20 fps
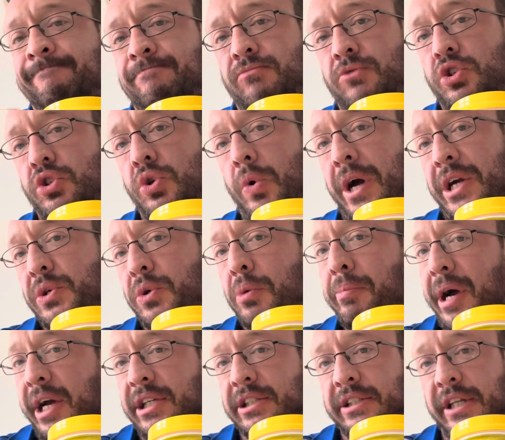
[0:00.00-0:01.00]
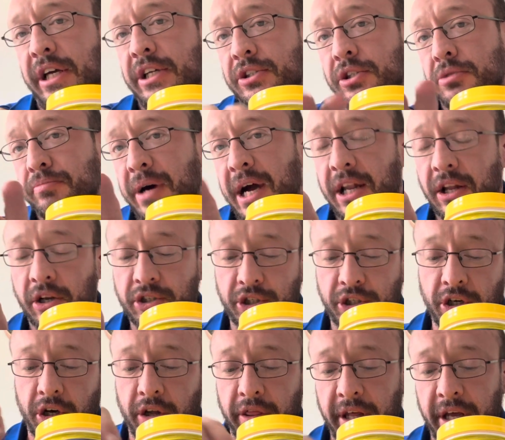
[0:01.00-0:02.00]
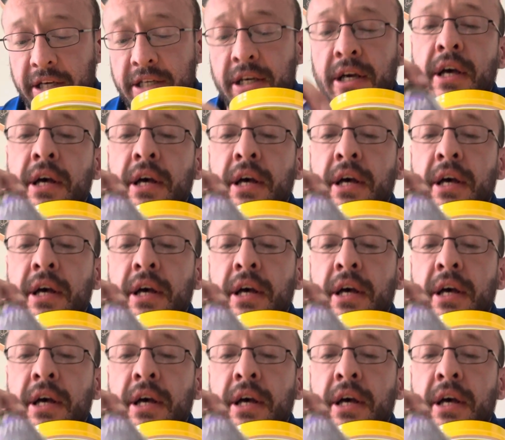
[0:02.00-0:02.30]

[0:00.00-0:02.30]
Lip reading: There's no actual backing to that, it's just my logic on that.